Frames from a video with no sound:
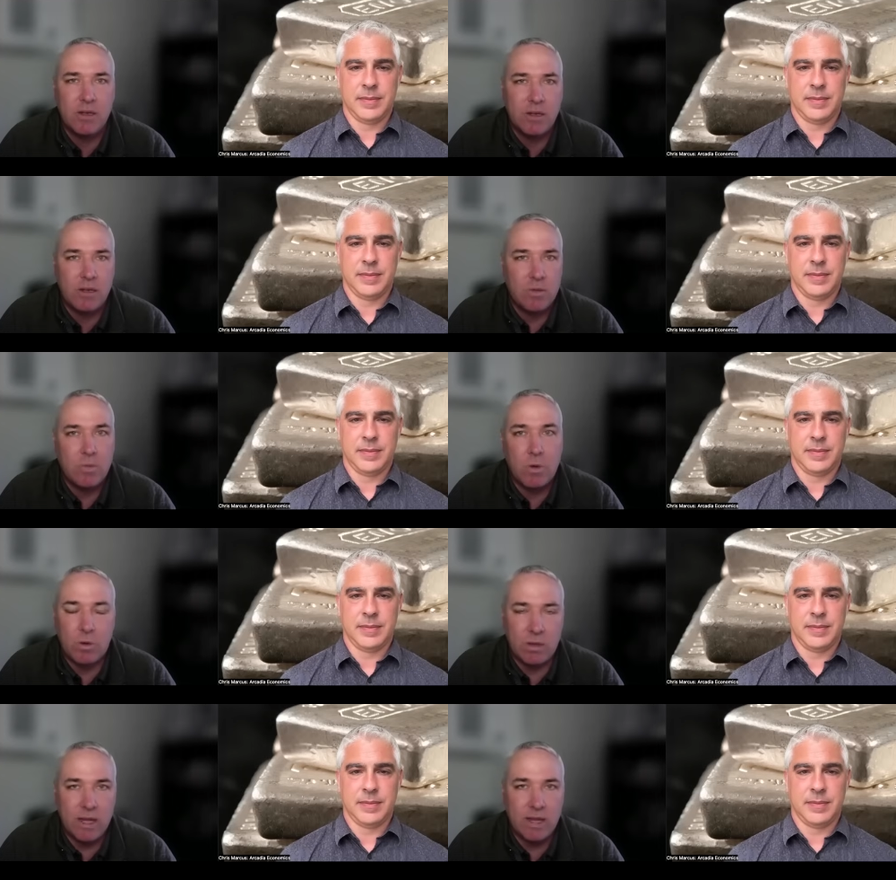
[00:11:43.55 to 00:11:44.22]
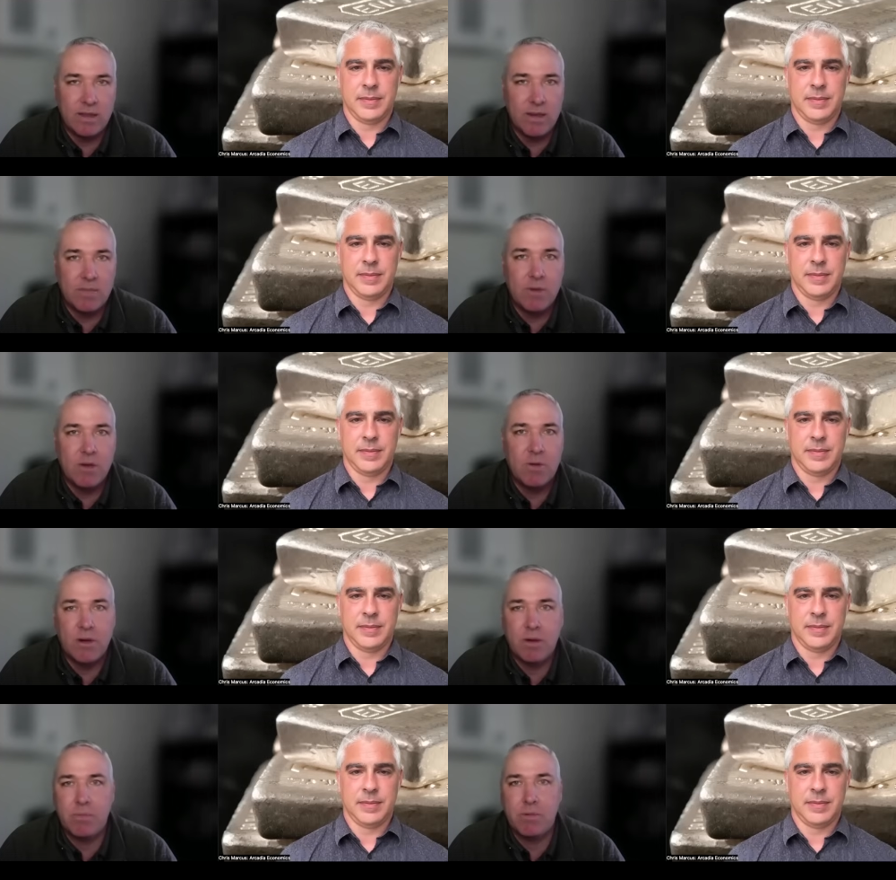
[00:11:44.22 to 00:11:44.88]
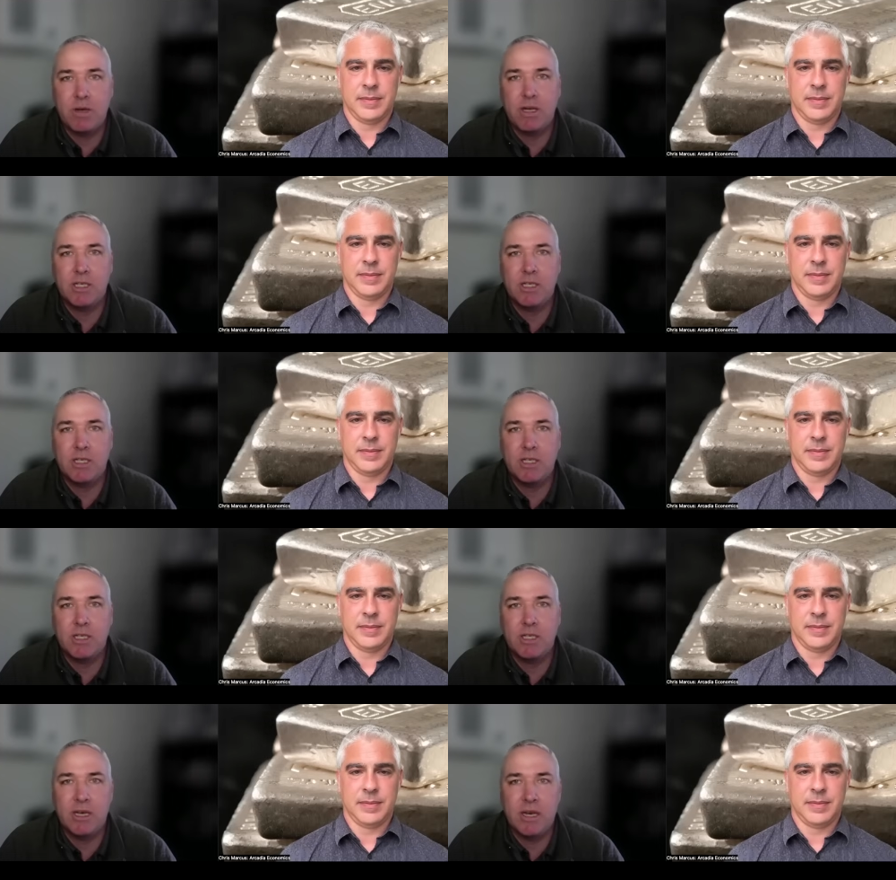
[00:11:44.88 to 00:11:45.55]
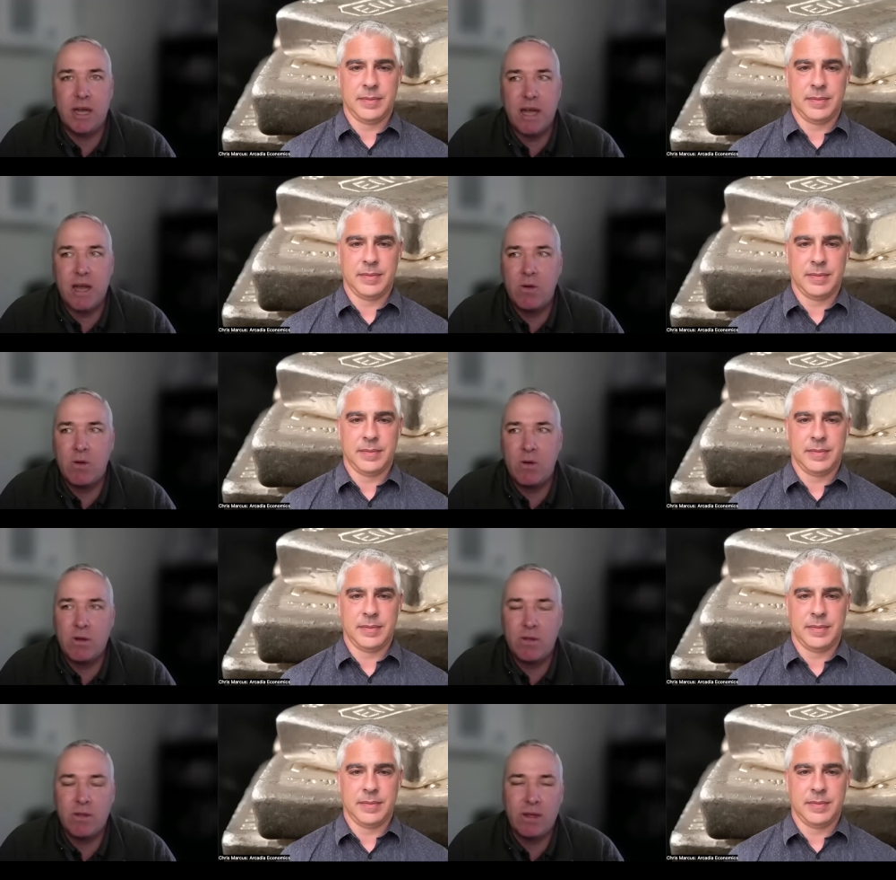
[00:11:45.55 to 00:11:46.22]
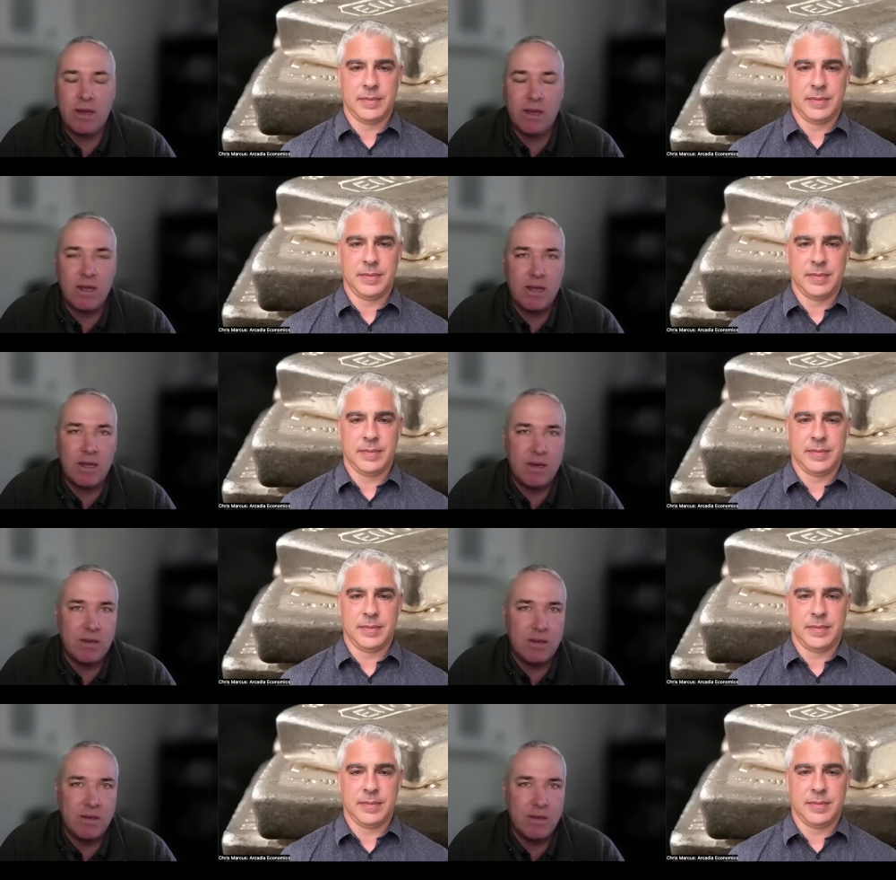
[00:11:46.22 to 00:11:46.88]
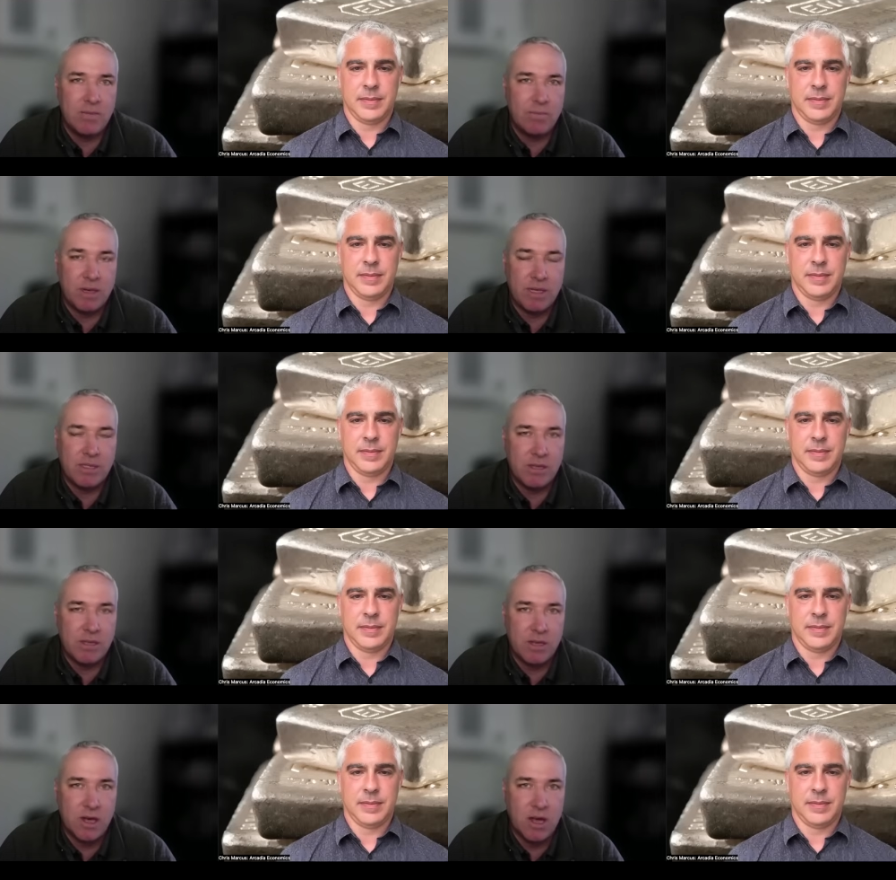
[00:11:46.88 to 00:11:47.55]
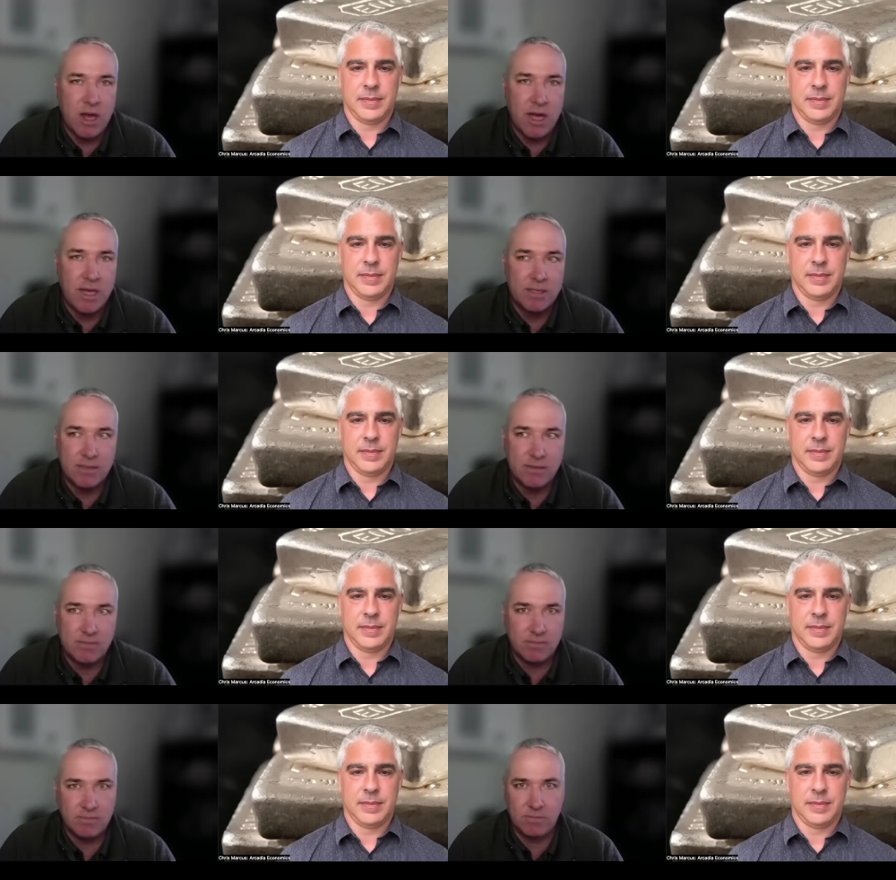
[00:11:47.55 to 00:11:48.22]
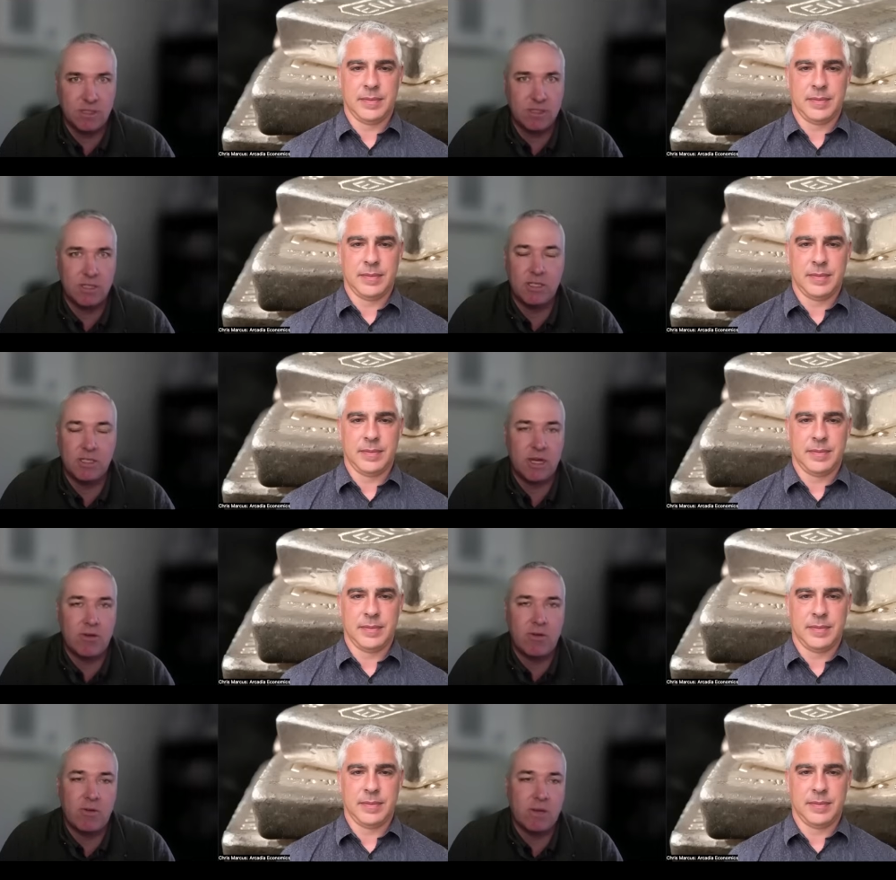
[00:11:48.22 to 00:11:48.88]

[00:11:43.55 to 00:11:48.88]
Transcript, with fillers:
Speaker 1: won't let them go into production now, or they need, you know, based on costs and just in general what the